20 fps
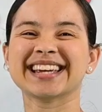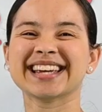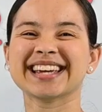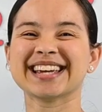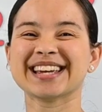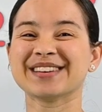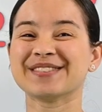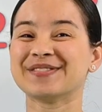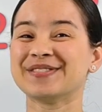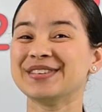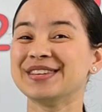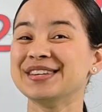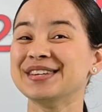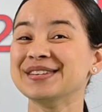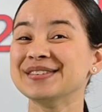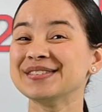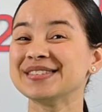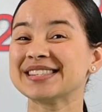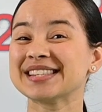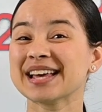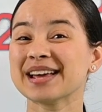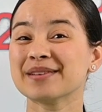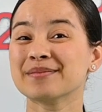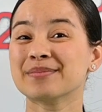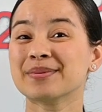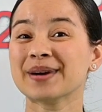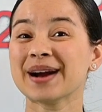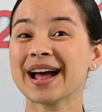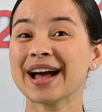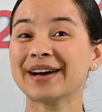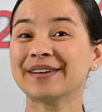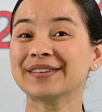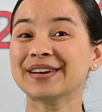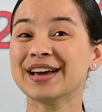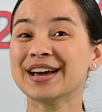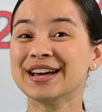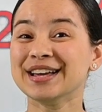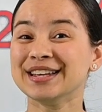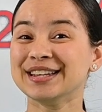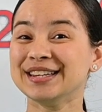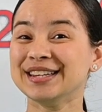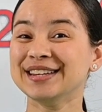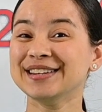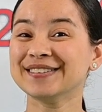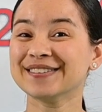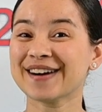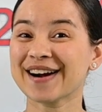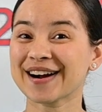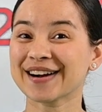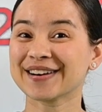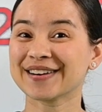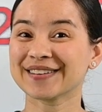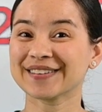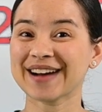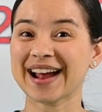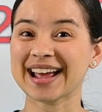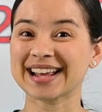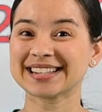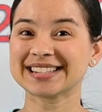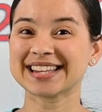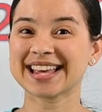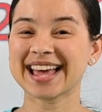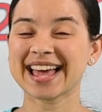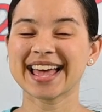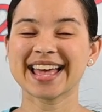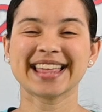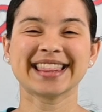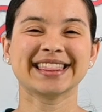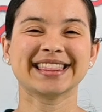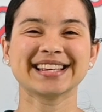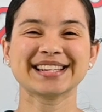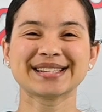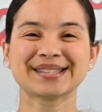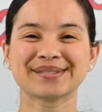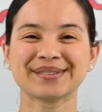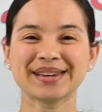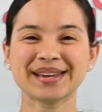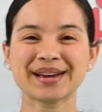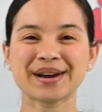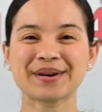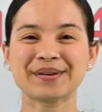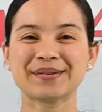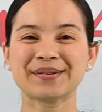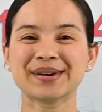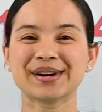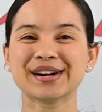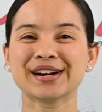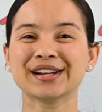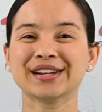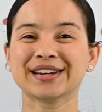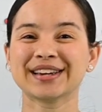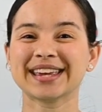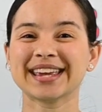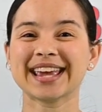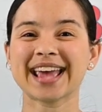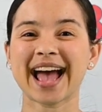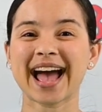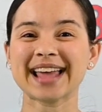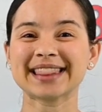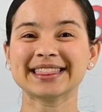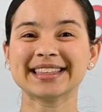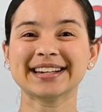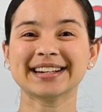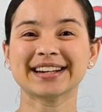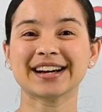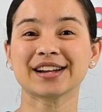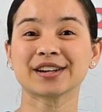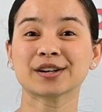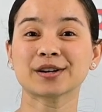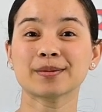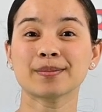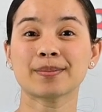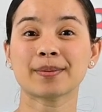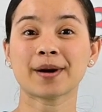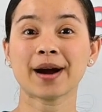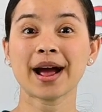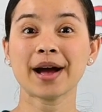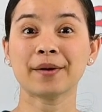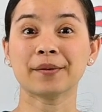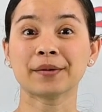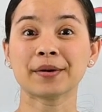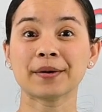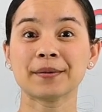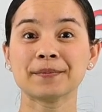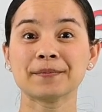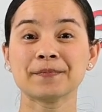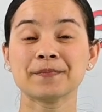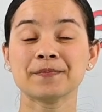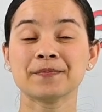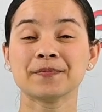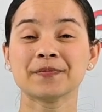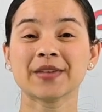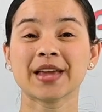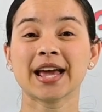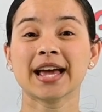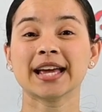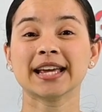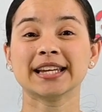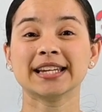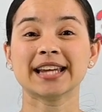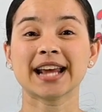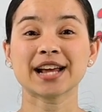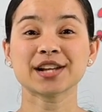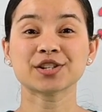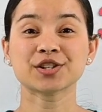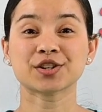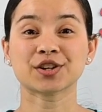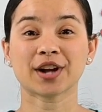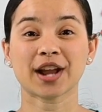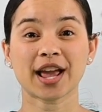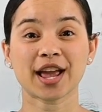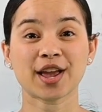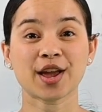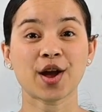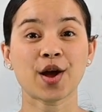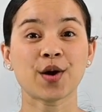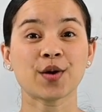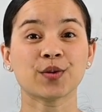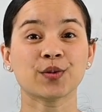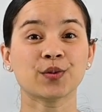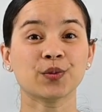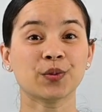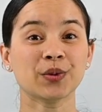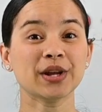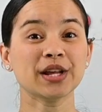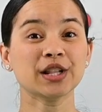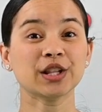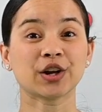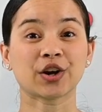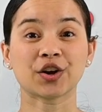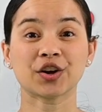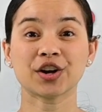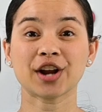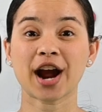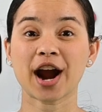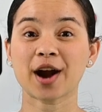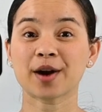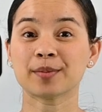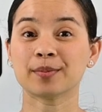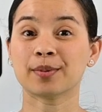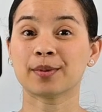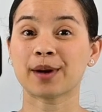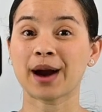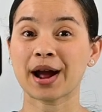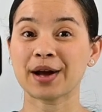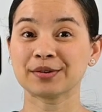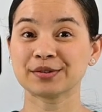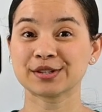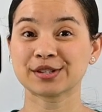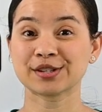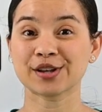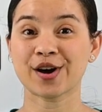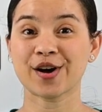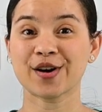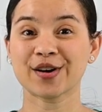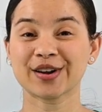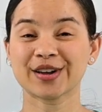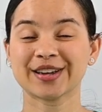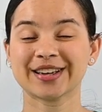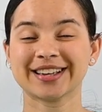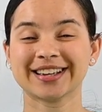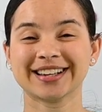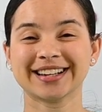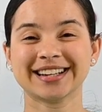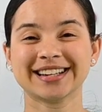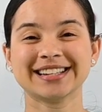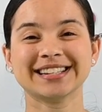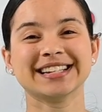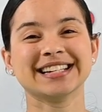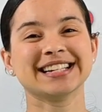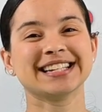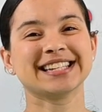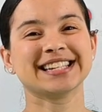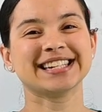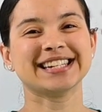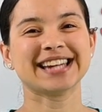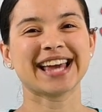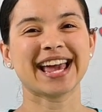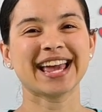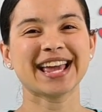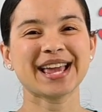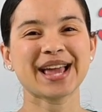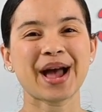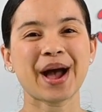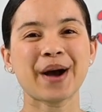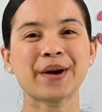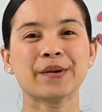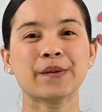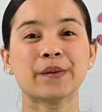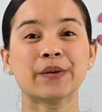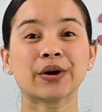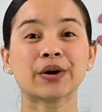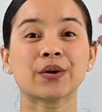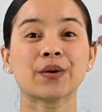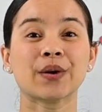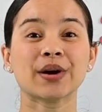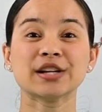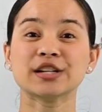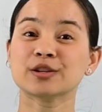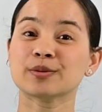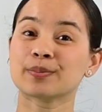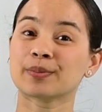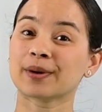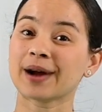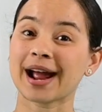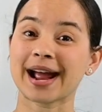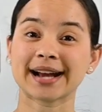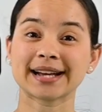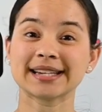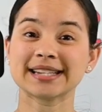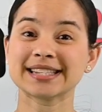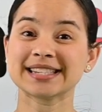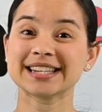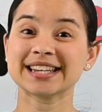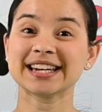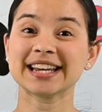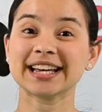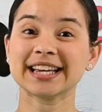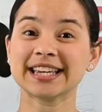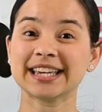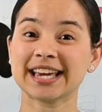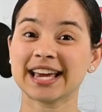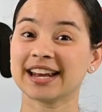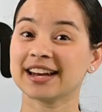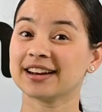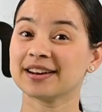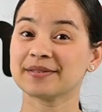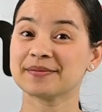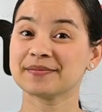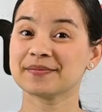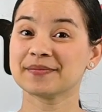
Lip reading: If you said brown, you are correct. This week we're looking at the color brown. Yesterday we learned our brown song. Today we're going to practice it again.